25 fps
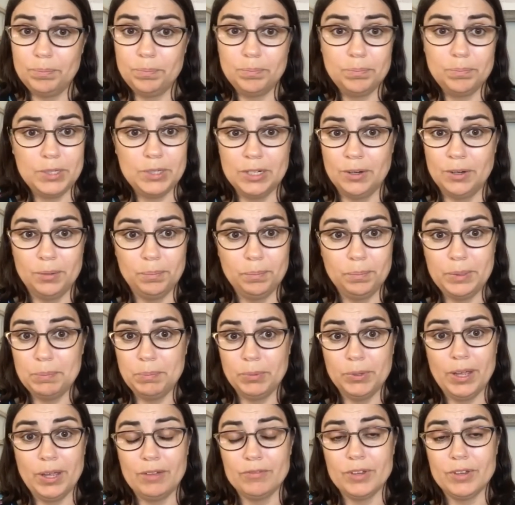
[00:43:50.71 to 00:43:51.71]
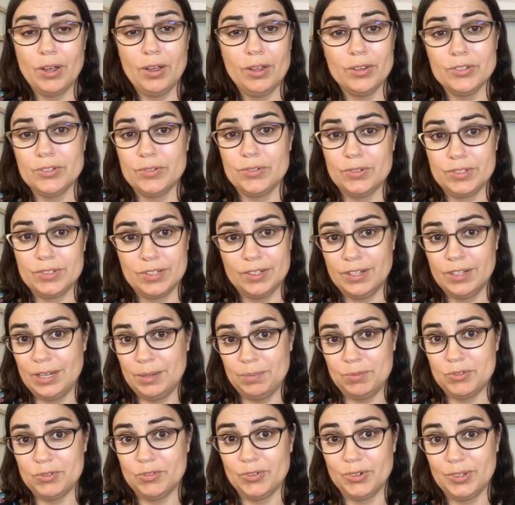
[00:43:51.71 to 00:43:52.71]
You know, people have all sorts of
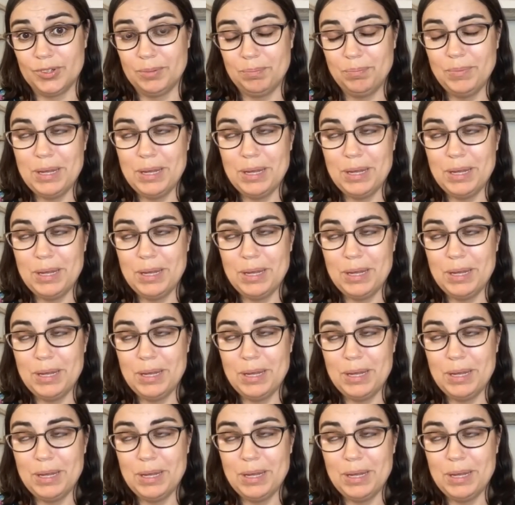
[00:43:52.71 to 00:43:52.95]
names for them.